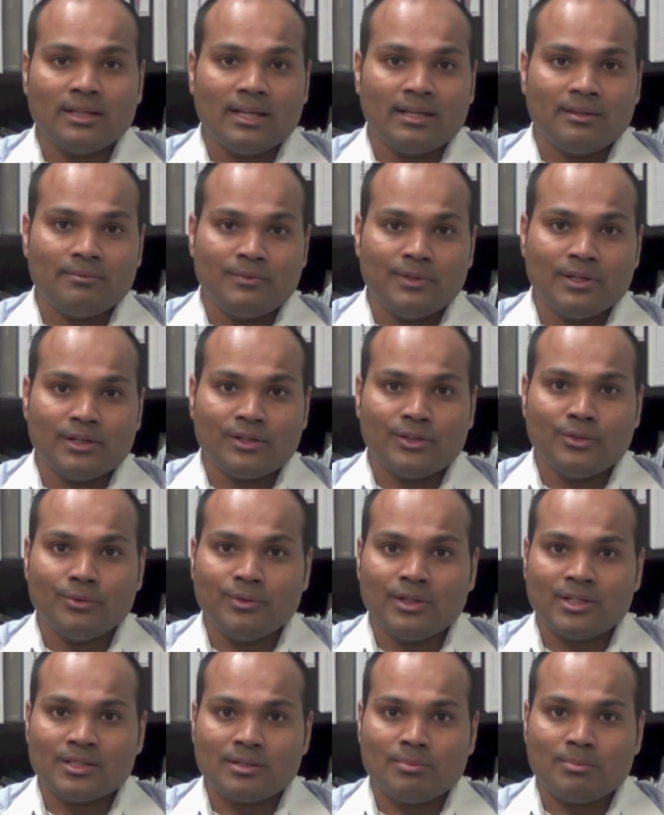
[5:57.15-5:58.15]
and if we are
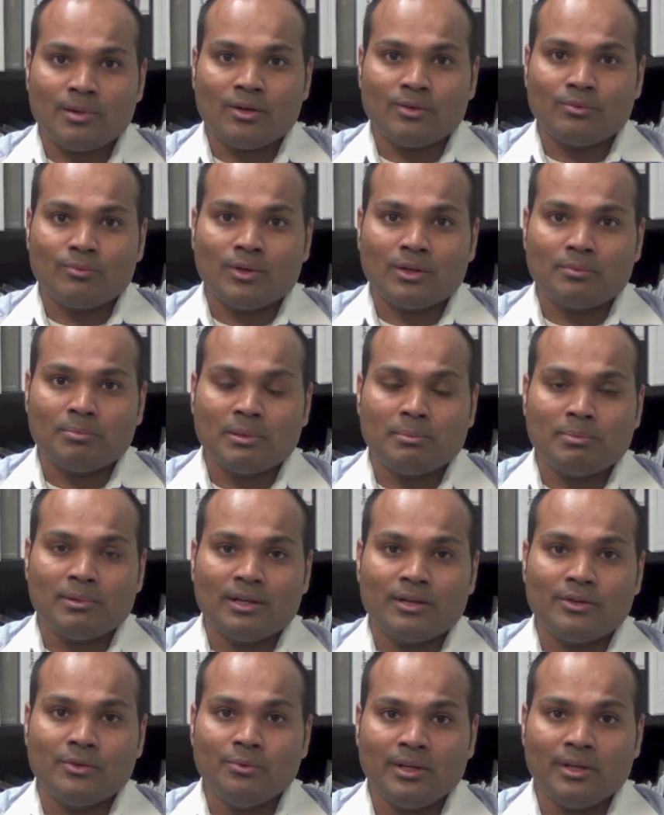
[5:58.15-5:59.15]
curious about what people
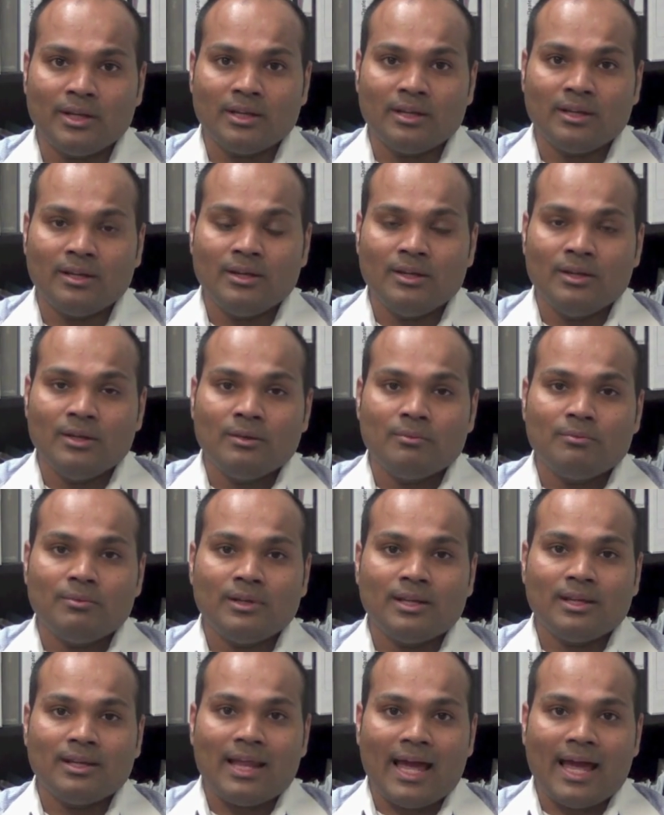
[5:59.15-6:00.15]
are doing, we
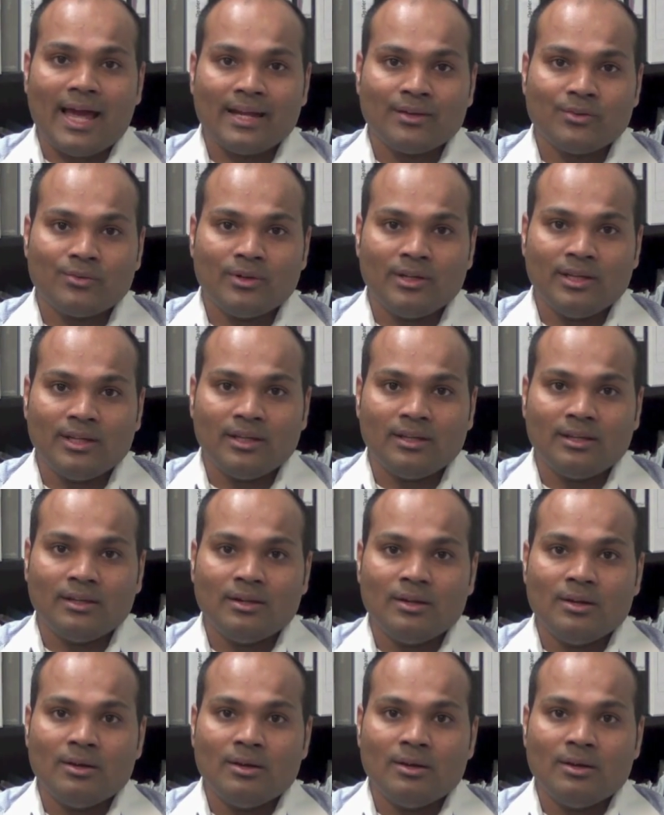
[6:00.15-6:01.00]
can actually